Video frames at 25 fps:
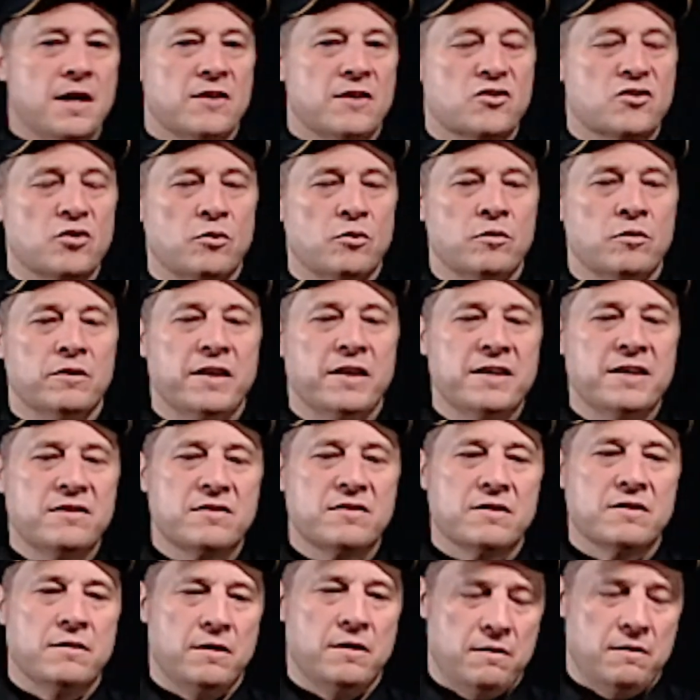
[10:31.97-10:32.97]
So
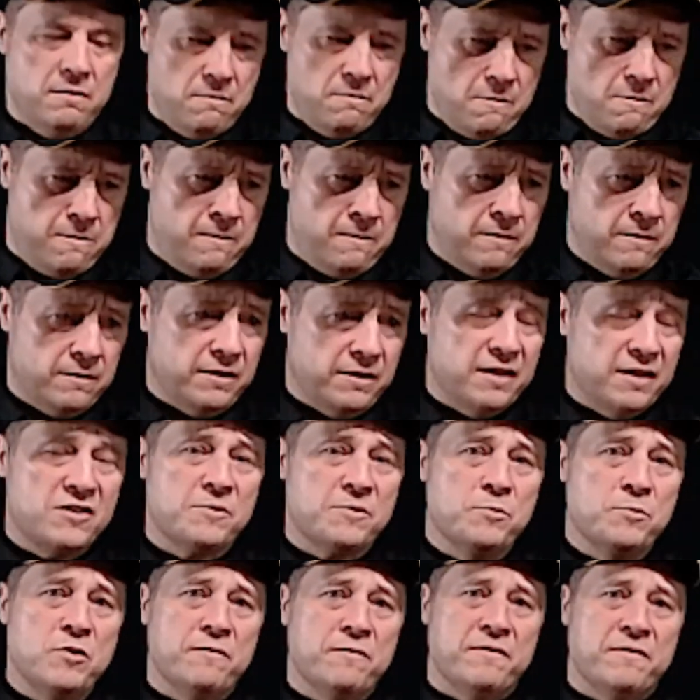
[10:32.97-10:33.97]
let's
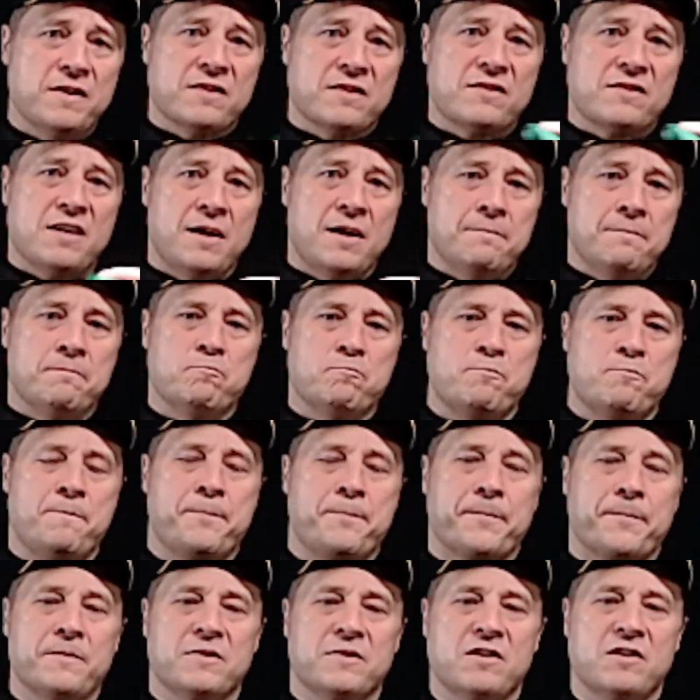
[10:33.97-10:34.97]
move this up
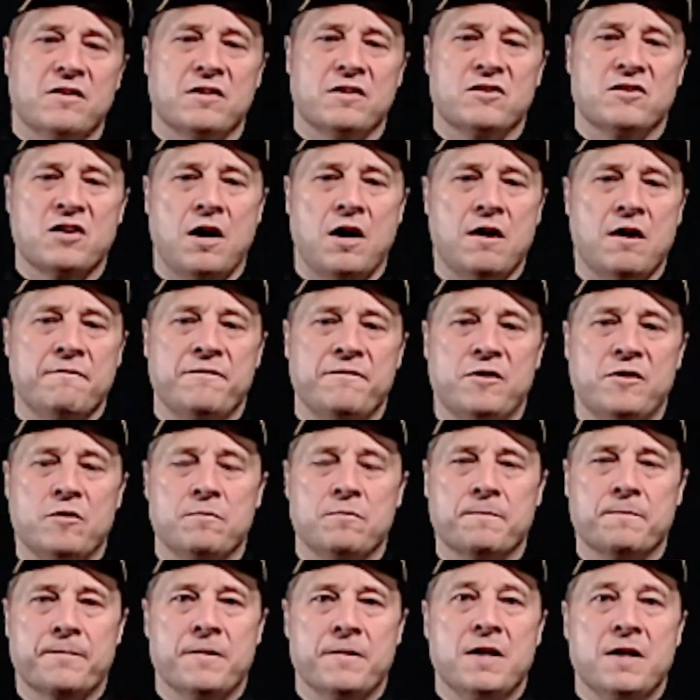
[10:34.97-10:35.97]
to the top view.